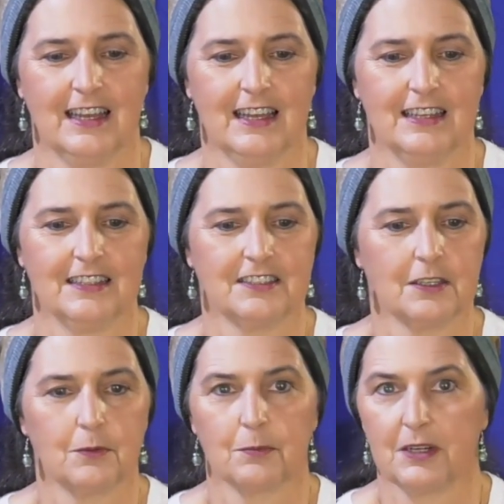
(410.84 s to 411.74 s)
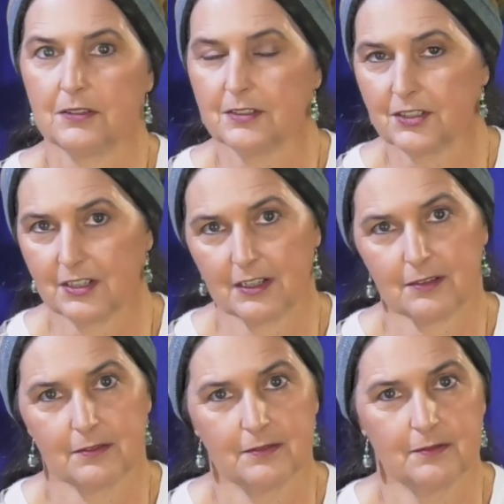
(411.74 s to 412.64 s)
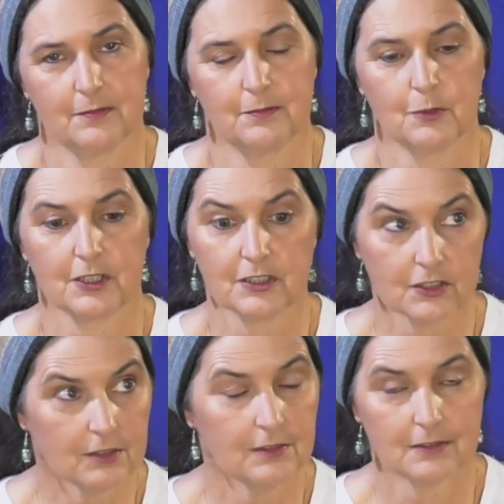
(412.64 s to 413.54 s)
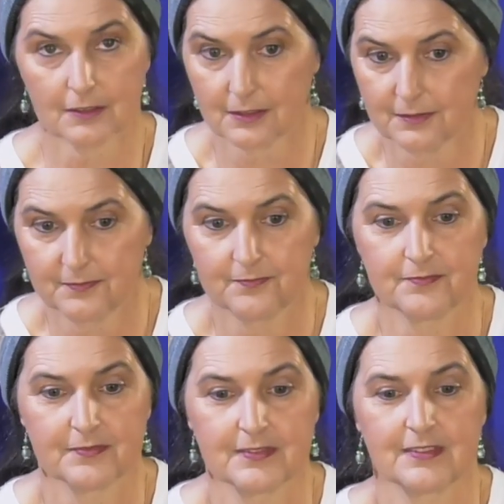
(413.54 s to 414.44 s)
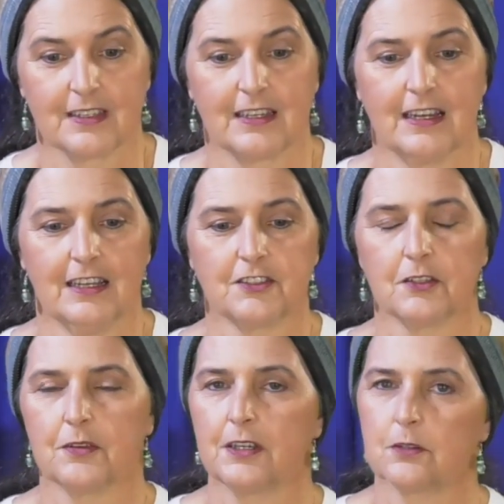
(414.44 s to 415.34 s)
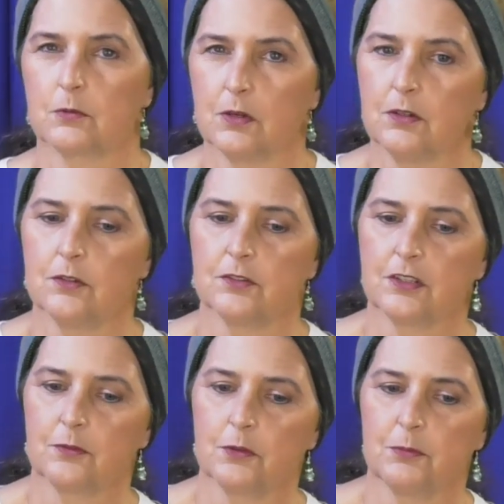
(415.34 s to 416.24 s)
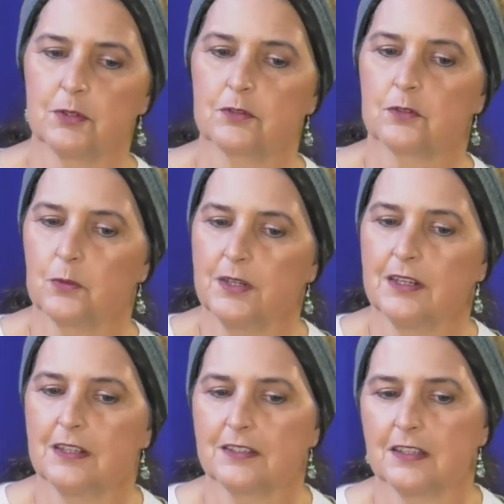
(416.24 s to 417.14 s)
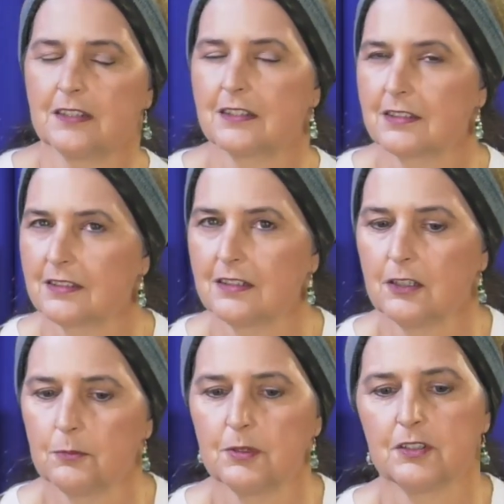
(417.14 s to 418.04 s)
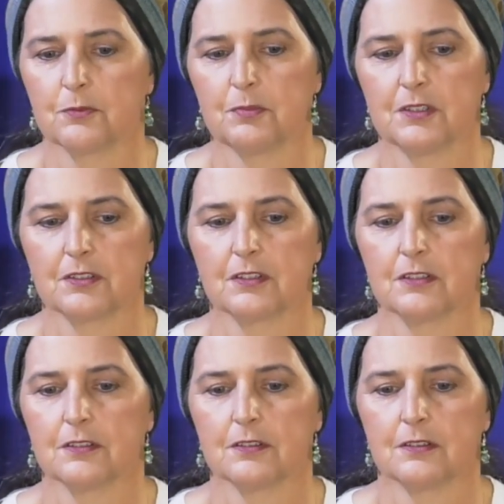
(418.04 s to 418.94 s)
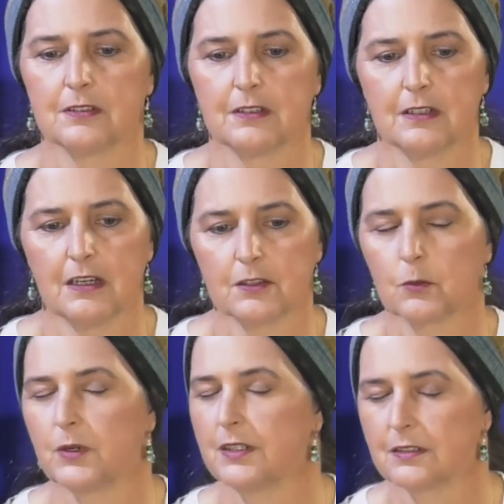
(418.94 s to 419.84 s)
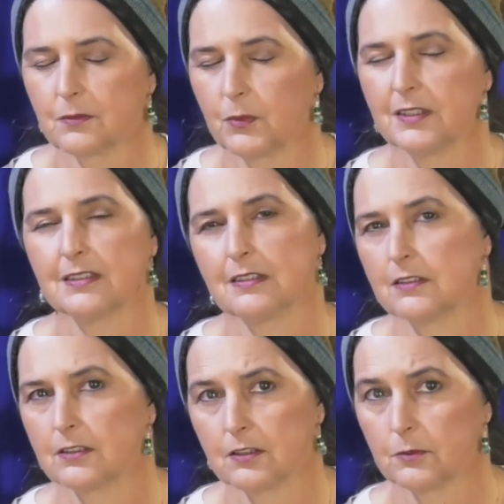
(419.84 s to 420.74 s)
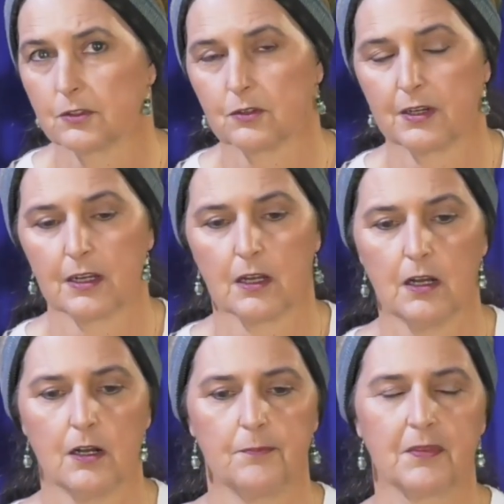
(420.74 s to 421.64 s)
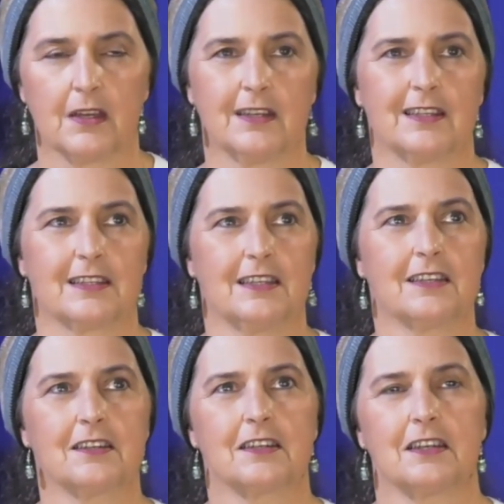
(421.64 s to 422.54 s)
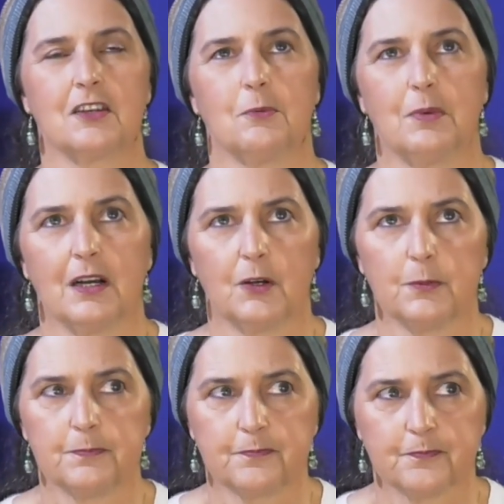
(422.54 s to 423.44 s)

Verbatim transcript: And they say, We're perishing, we're concerned. And so he arose and rebuked the wind and said to the sea, Peace be still. And the wind ceased and there was great calm. Think again about